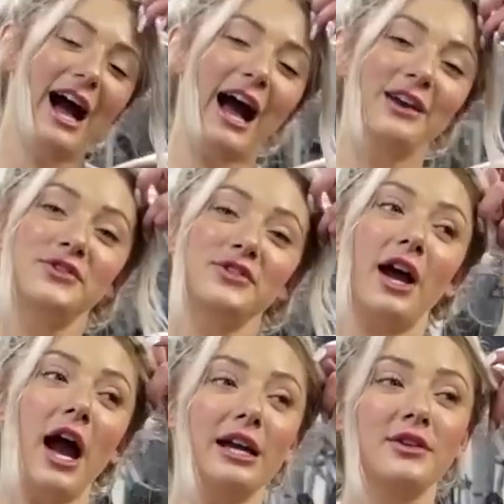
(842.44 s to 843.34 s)
I used
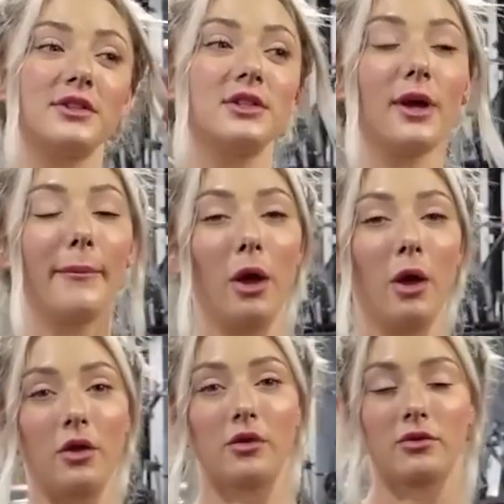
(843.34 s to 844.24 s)
to
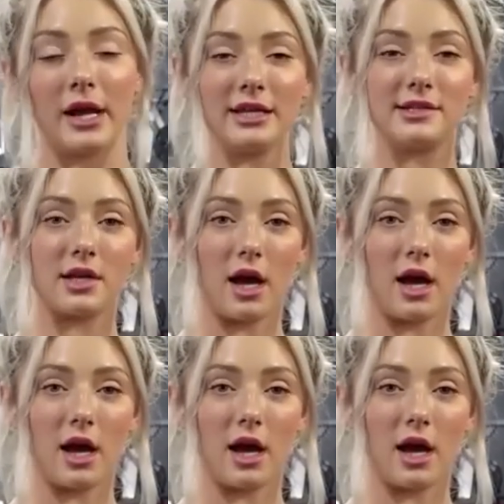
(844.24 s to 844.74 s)
dumbbell raise